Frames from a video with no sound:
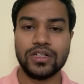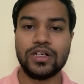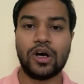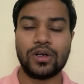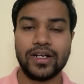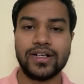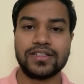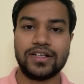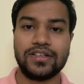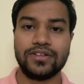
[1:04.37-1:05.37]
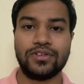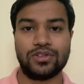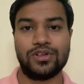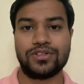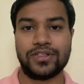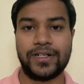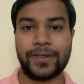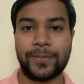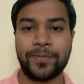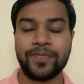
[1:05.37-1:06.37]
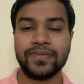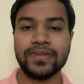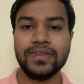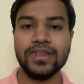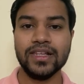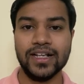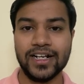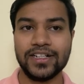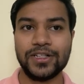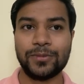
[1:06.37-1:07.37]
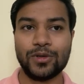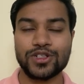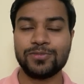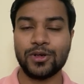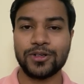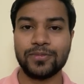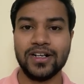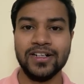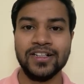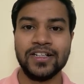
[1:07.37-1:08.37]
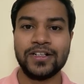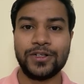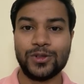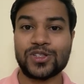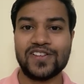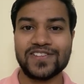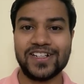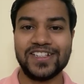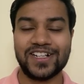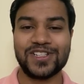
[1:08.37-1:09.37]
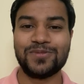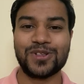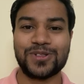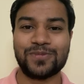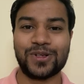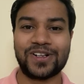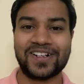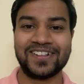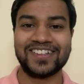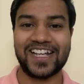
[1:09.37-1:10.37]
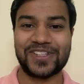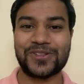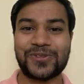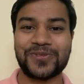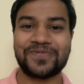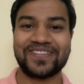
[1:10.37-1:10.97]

the online test series of Solutions Adda. And the most important part, do self-study, that is the most important. Thank you.